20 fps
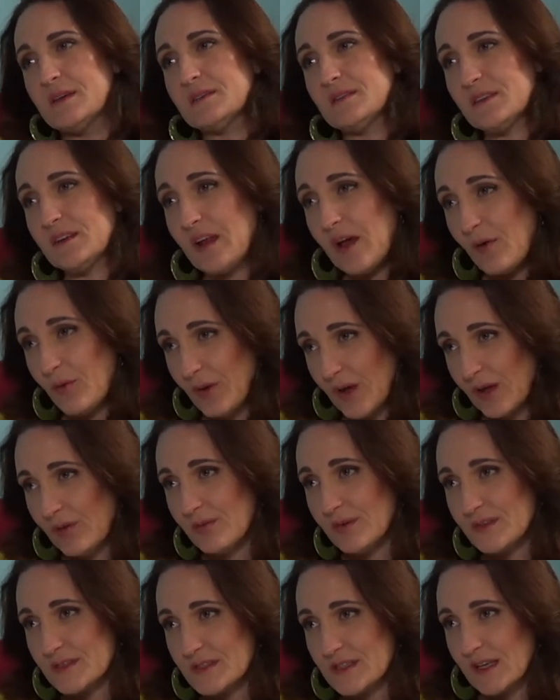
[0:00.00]
See, now we
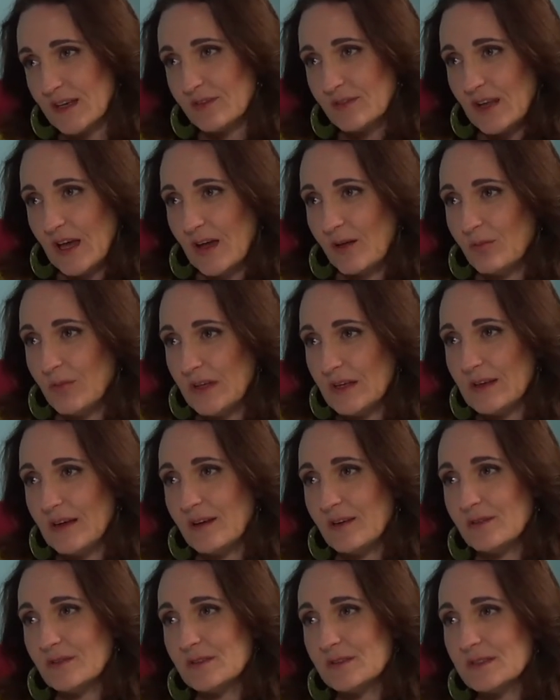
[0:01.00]
received hand me
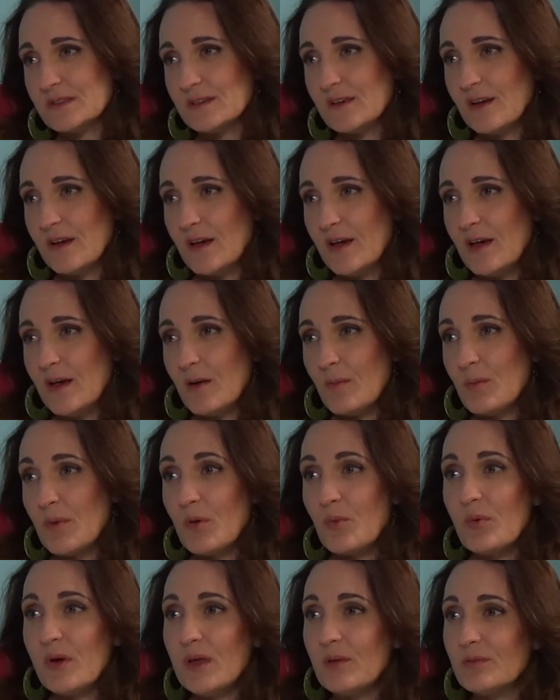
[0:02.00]
downs,
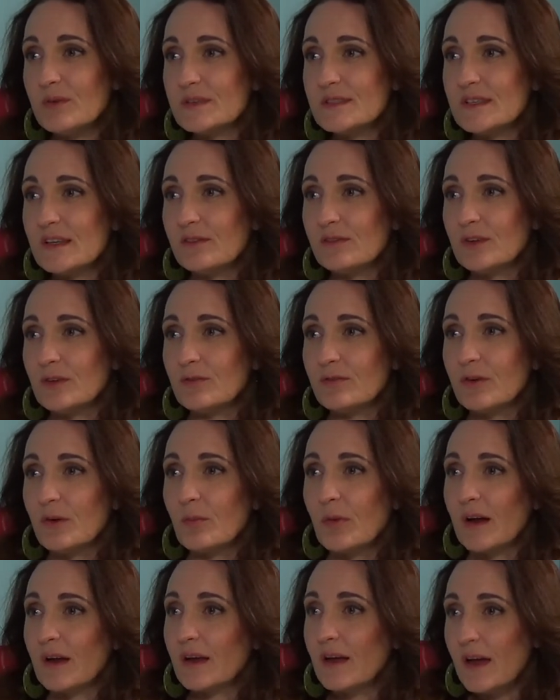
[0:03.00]
but we received it
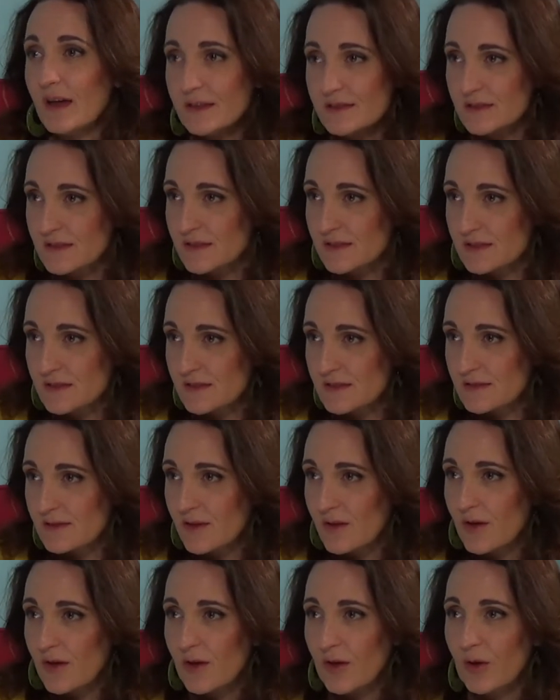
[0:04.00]
from our cousins
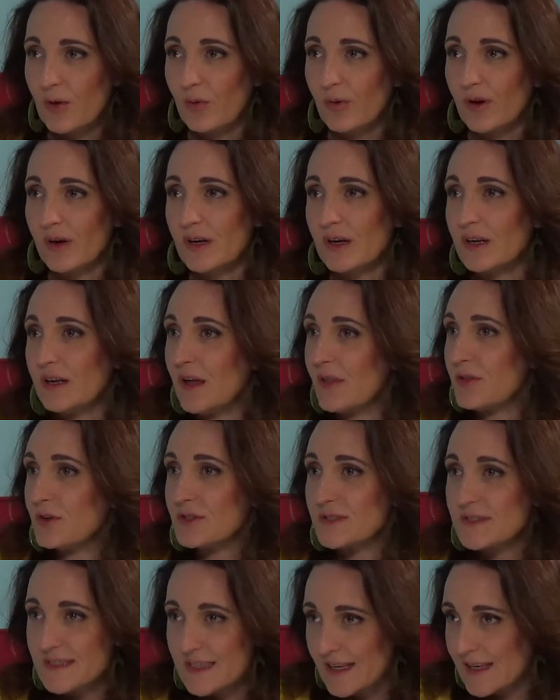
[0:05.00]
who were in another
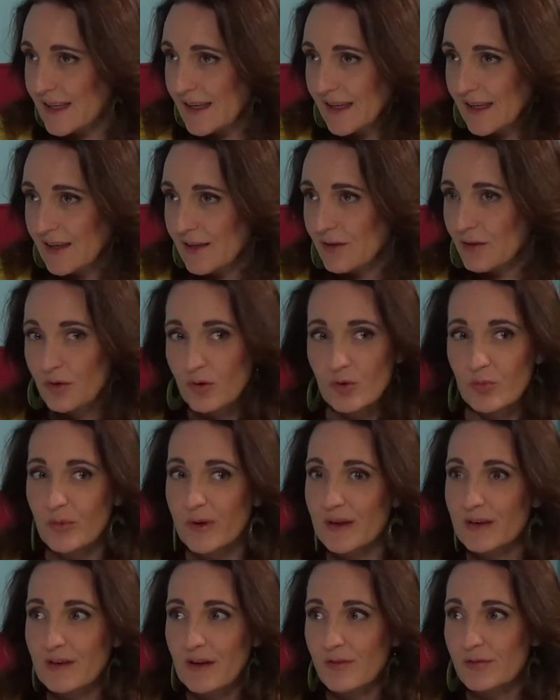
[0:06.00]
city who
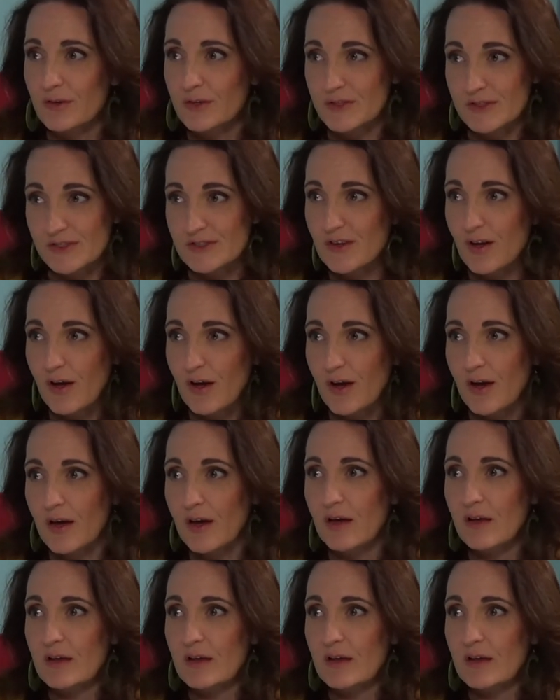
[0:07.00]
we never saw.